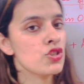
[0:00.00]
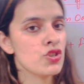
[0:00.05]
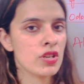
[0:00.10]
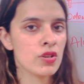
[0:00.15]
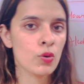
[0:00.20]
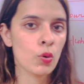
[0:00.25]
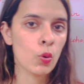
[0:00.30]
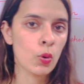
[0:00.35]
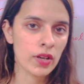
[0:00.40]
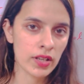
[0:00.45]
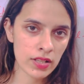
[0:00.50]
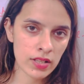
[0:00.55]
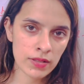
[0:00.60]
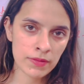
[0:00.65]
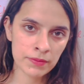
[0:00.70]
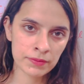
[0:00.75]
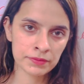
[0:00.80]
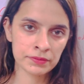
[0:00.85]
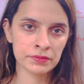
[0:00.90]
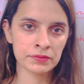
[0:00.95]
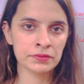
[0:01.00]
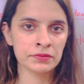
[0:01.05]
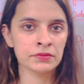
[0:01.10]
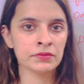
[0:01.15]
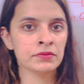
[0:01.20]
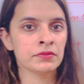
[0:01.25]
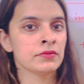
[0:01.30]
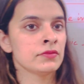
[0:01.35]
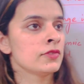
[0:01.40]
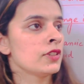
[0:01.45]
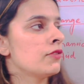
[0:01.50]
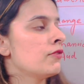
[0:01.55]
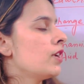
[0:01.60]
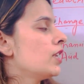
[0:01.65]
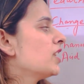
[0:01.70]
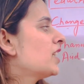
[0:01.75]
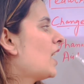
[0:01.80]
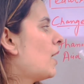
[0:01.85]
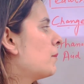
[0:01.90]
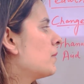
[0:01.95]
in odor.
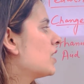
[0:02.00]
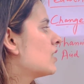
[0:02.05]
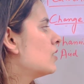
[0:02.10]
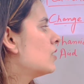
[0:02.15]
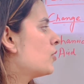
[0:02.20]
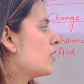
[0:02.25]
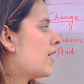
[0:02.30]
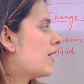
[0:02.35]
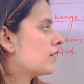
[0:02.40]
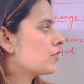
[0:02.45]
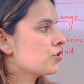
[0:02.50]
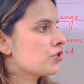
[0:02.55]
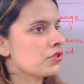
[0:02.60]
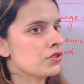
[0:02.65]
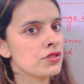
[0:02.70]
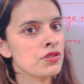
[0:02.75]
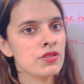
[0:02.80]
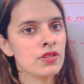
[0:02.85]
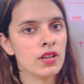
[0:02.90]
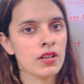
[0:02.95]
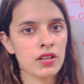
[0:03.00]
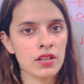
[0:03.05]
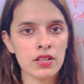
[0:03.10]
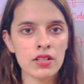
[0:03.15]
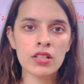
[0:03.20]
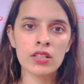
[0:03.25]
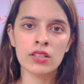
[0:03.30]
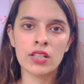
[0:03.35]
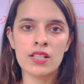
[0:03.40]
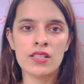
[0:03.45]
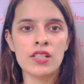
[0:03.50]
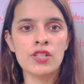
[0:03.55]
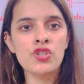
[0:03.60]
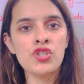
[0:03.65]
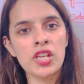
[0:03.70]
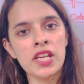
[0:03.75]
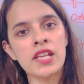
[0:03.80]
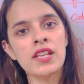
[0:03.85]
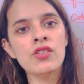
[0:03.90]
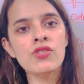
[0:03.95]
When chemical reactions occur, there is a
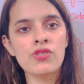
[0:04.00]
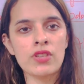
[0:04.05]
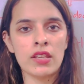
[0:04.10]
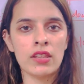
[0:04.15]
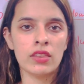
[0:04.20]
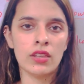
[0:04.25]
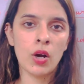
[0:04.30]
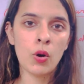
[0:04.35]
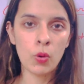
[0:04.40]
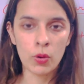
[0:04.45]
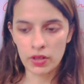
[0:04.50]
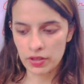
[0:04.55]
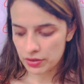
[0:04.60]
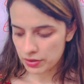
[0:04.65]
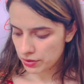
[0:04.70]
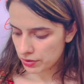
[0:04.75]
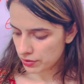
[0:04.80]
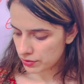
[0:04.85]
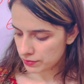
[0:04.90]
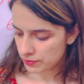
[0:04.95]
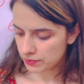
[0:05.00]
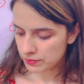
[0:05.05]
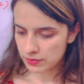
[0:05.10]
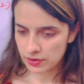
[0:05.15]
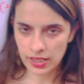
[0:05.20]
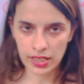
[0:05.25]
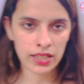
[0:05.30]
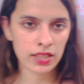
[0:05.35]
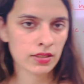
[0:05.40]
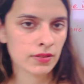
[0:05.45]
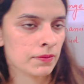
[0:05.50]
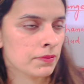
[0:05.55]
change in the odor, right?